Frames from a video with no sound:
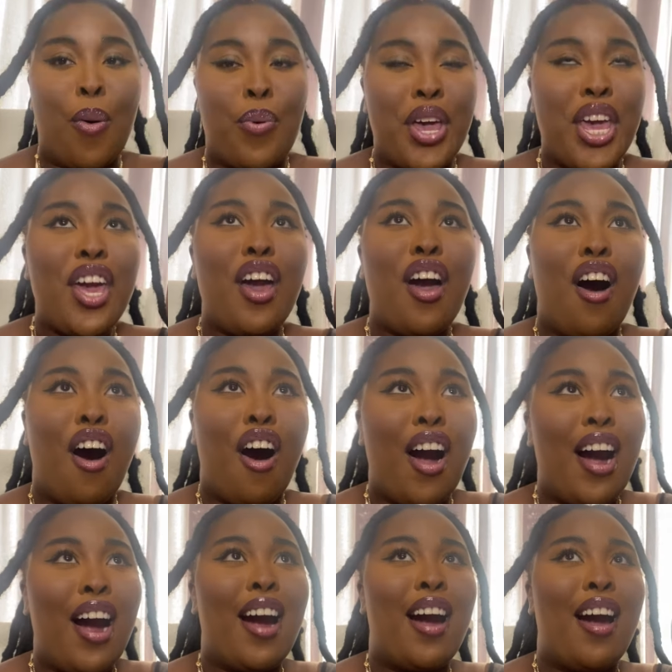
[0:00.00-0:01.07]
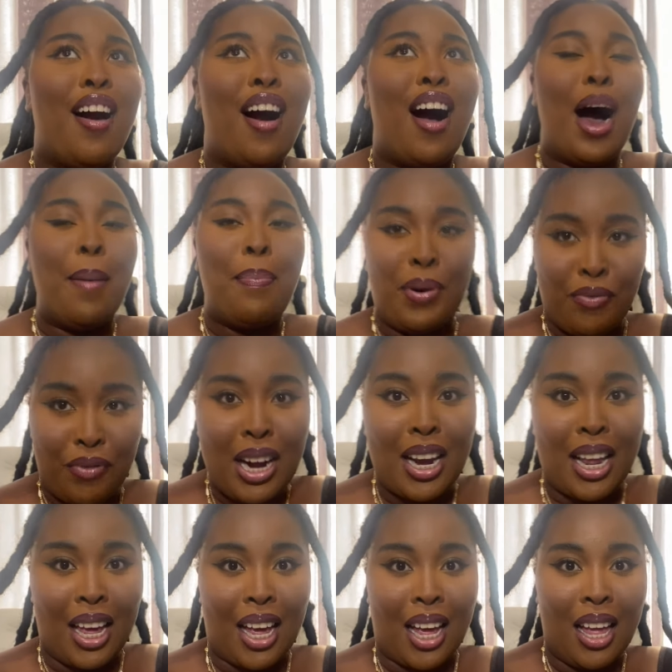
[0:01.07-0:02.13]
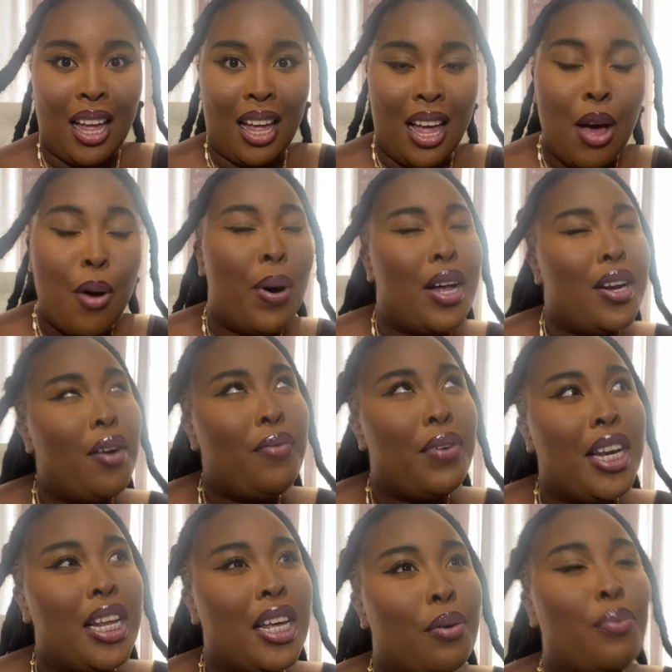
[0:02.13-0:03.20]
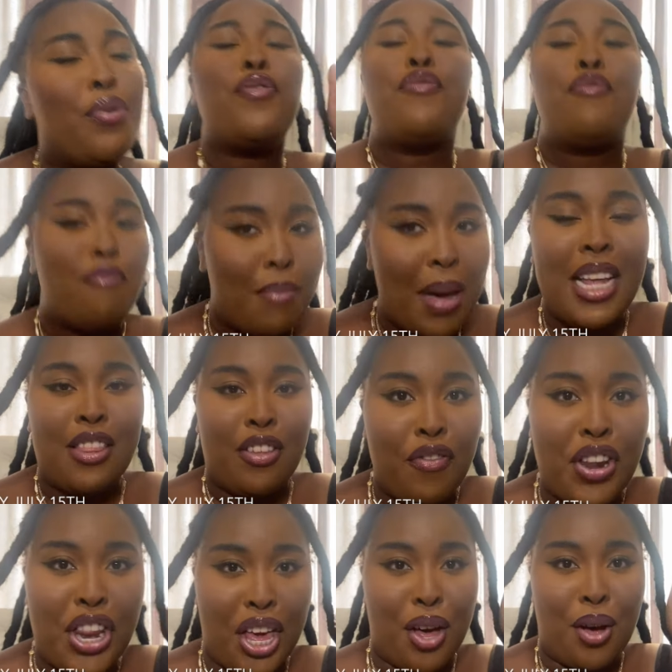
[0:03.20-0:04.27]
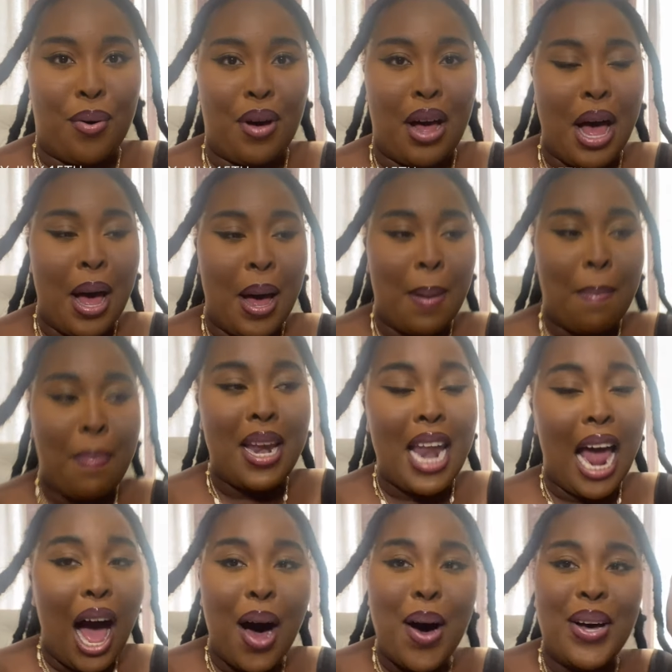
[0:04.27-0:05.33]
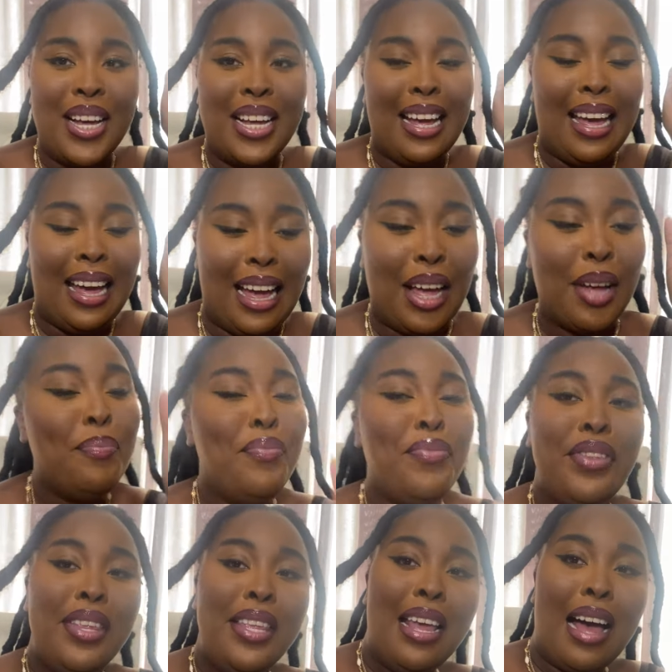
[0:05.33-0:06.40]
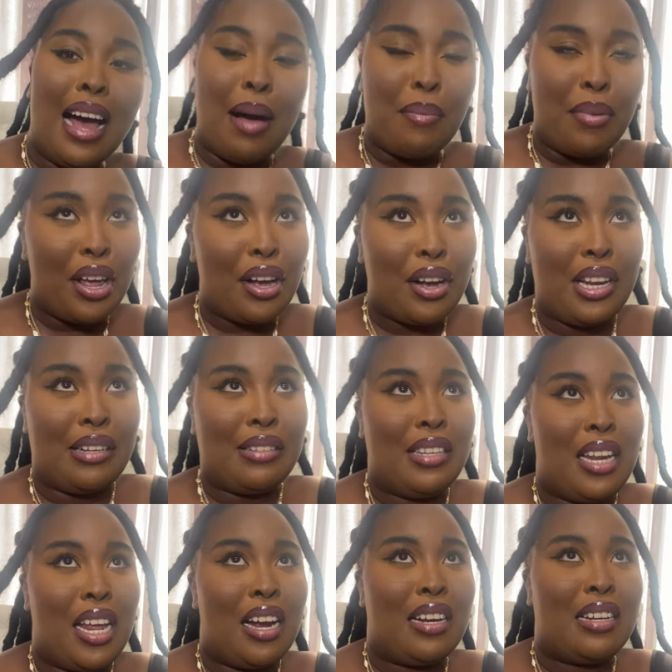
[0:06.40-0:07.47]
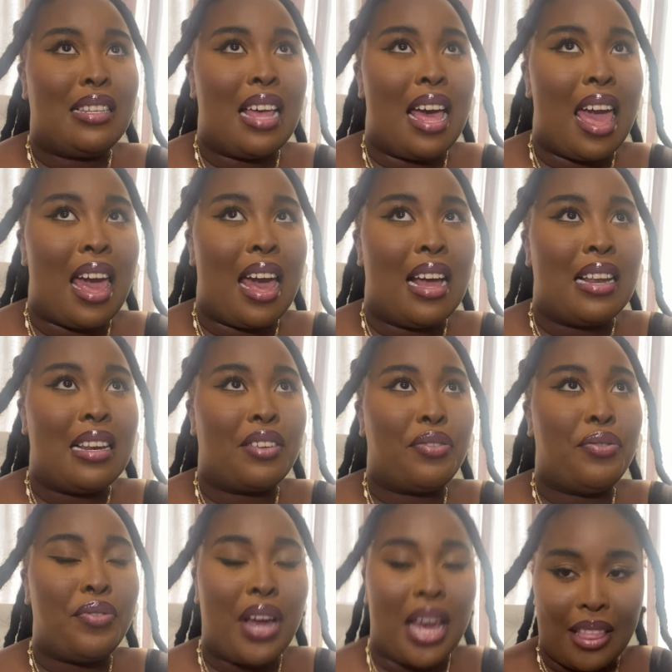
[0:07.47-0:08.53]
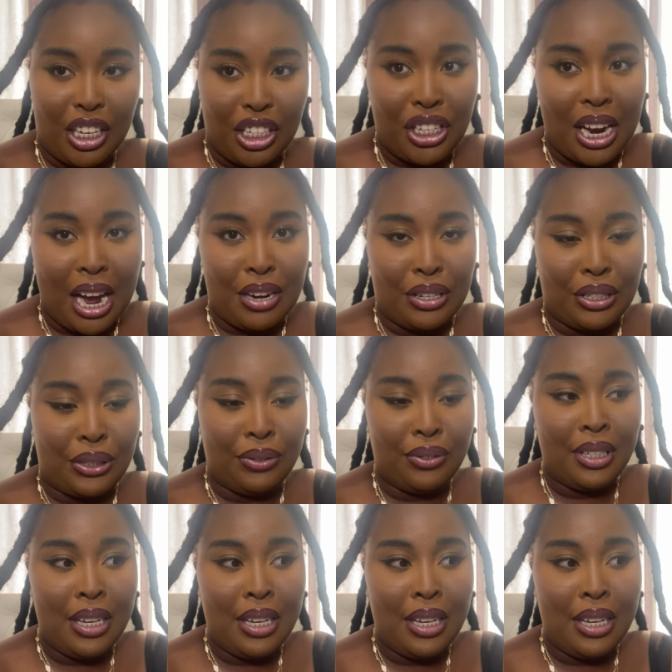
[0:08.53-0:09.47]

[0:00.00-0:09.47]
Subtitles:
we are up and running. Well, not really, we've made the video. But now, I'm gonna go downstairs and create the channel.